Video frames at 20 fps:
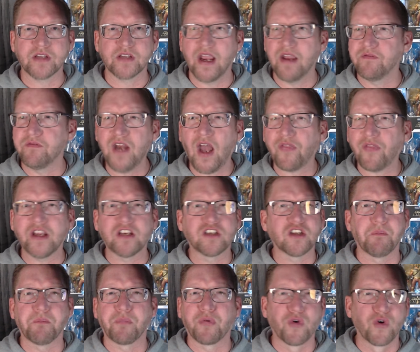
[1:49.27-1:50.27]
I have nothing
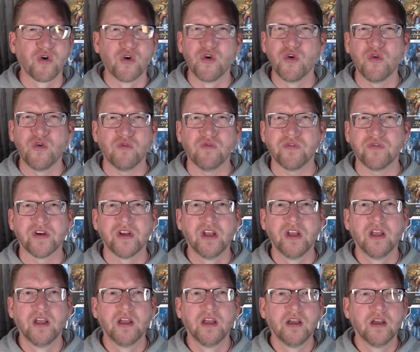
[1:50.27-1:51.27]
to prove
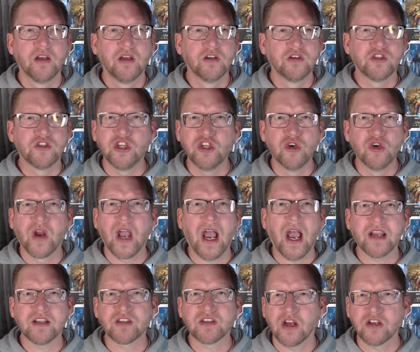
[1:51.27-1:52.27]
to you
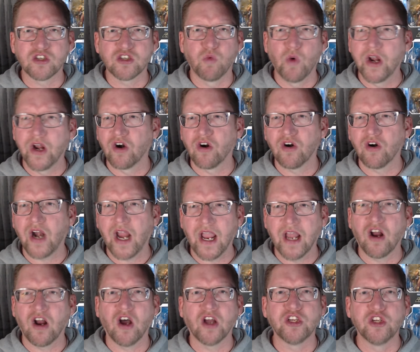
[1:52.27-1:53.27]
guys on Twitter
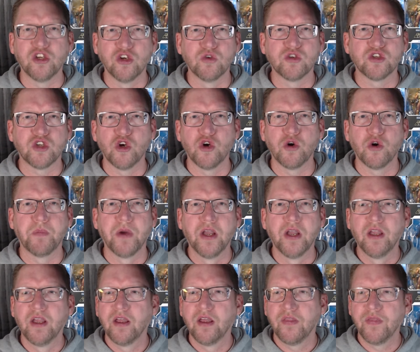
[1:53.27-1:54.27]
and on YouTube
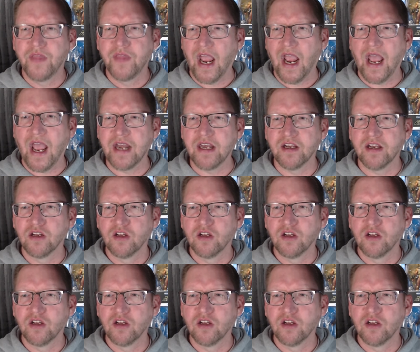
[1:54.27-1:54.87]
that